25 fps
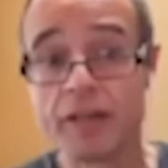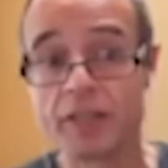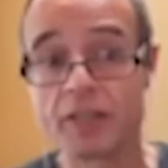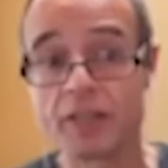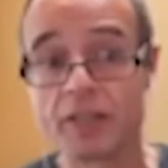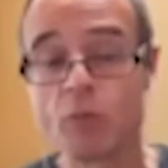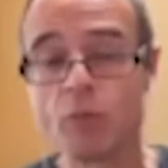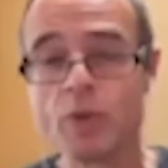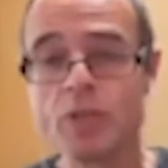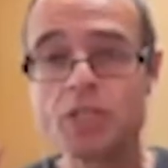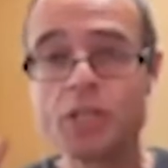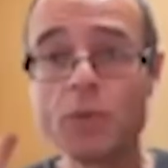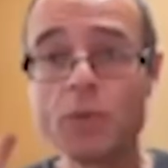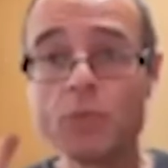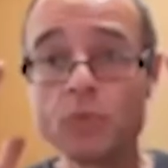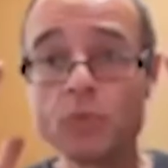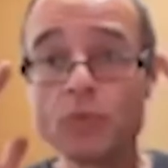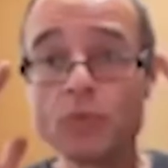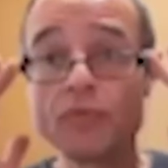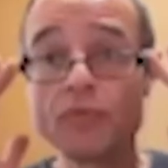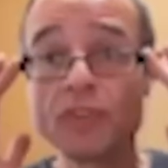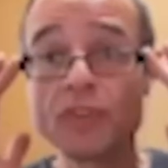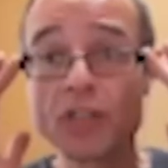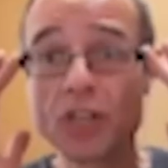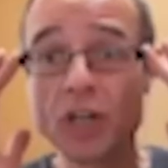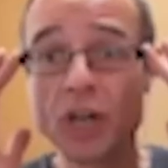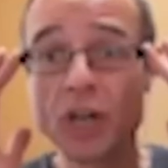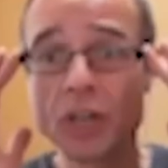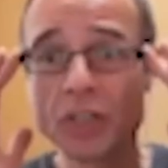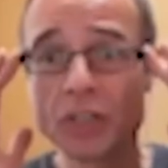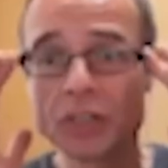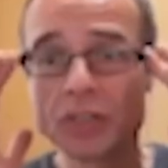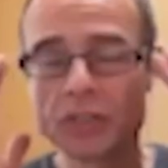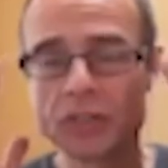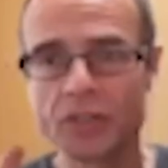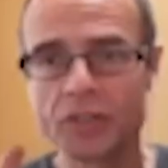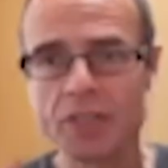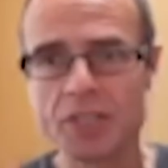it, and we seem to have
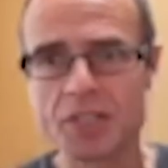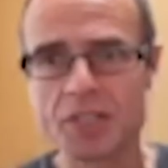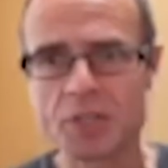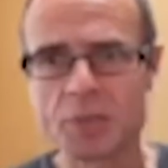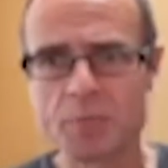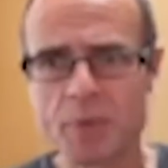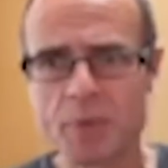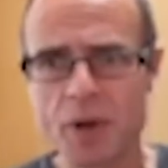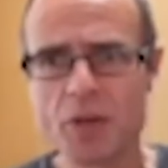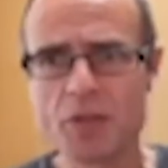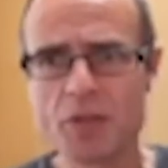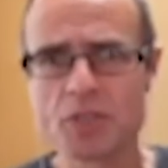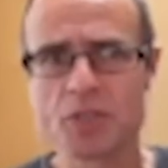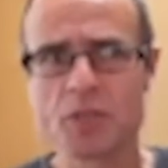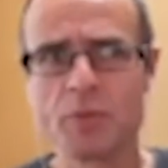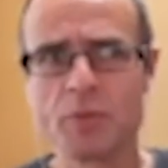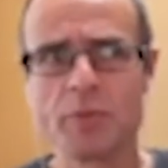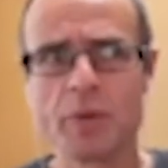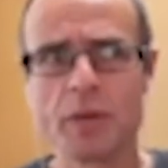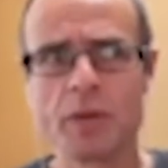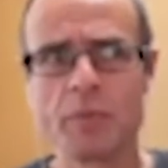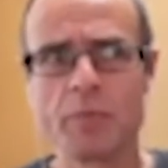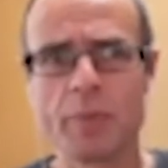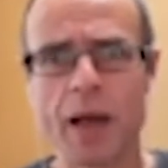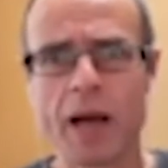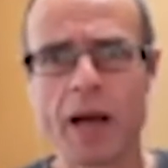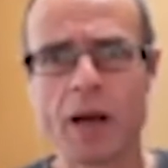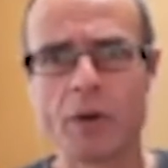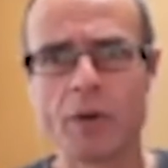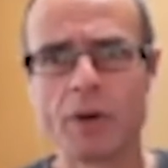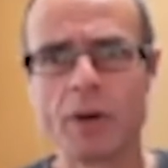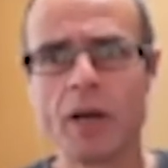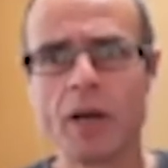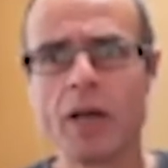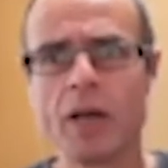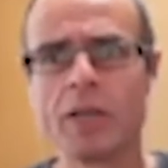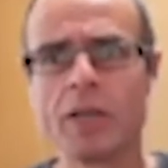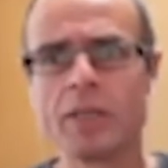forgotten that it's supposed to be
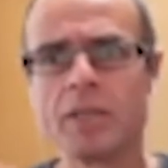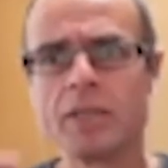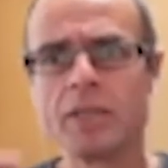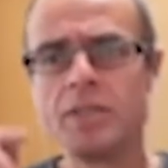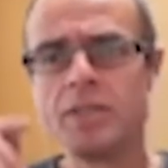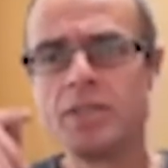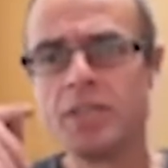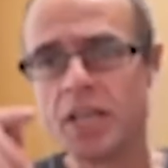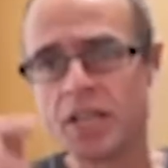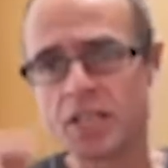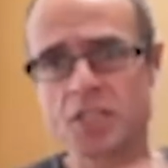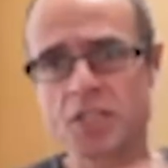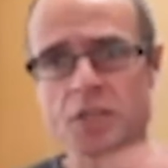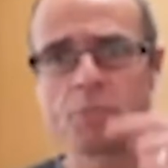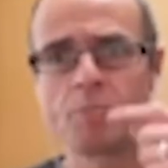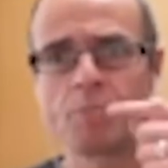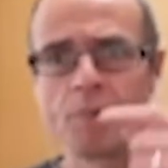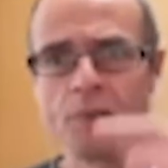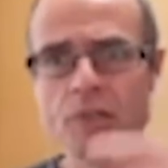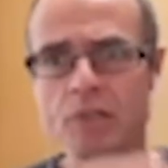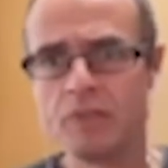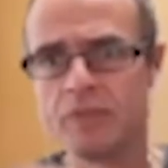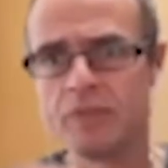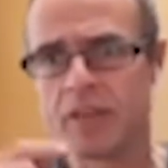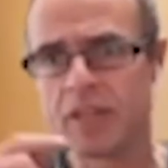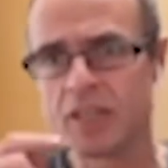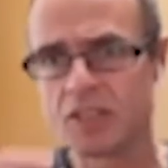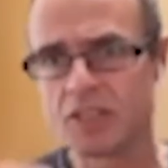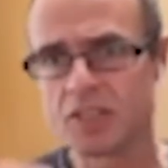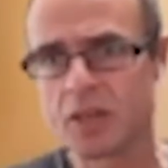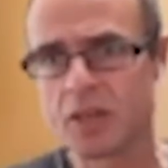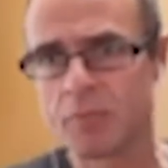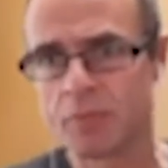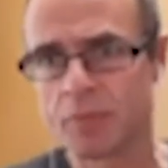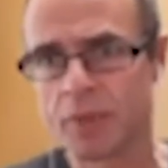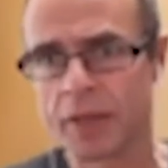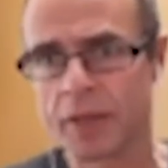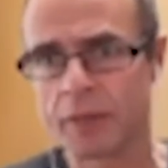about disproving
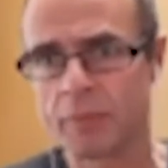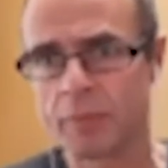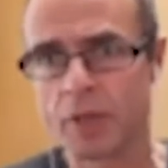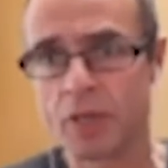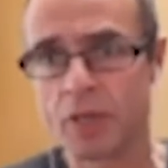something